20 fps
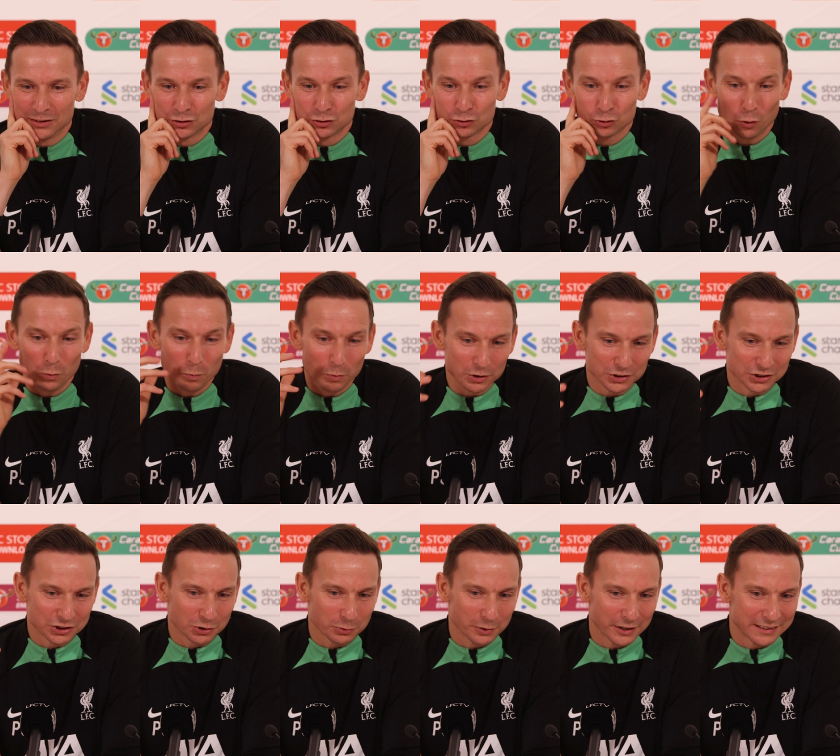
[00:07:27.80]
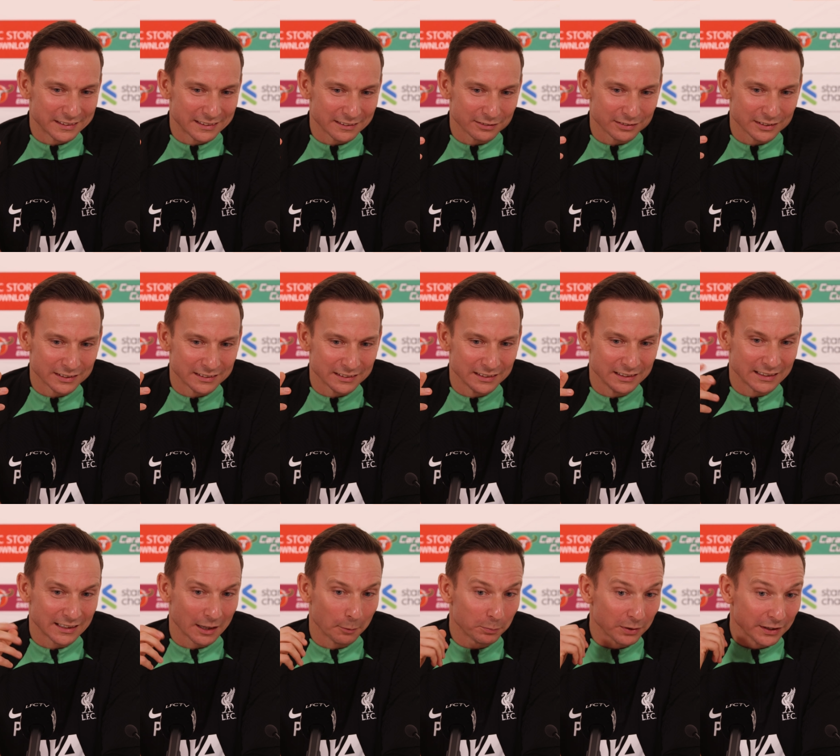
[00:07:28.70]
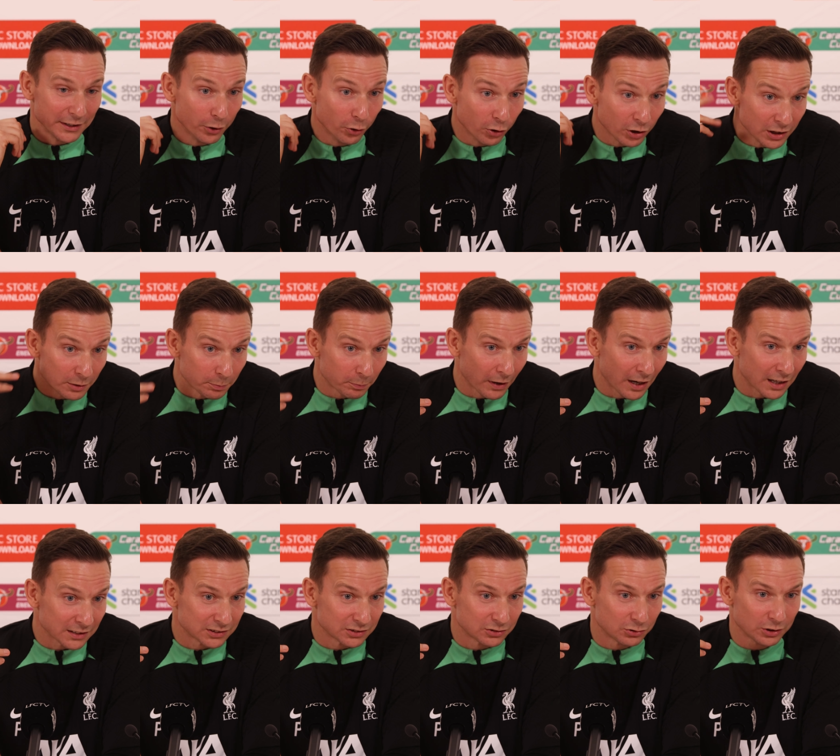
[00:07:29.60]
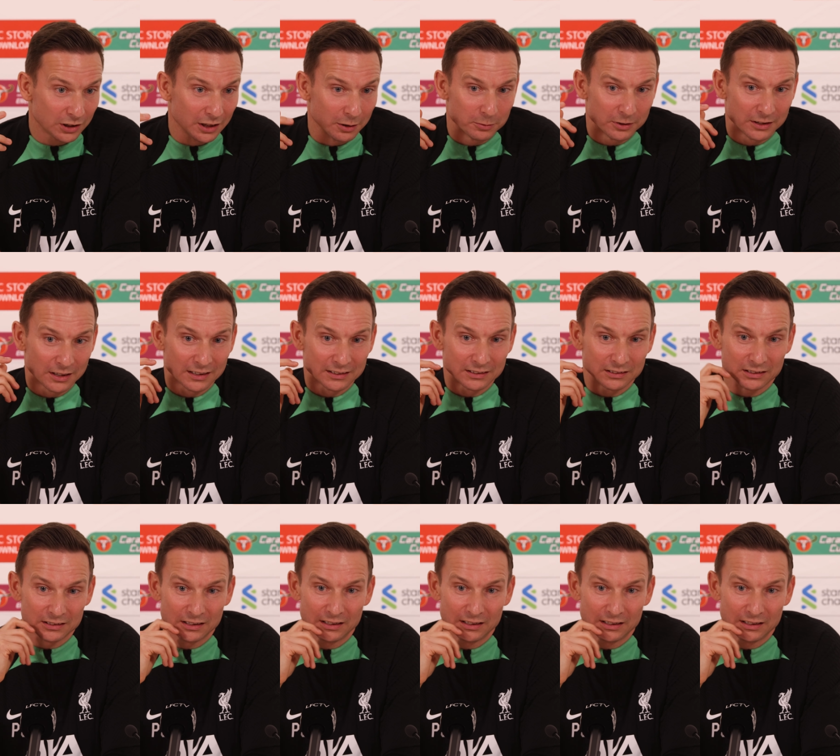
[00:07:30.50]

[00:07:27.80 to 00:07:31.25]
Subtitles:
So much creativity. He can play early passes to Jimenez.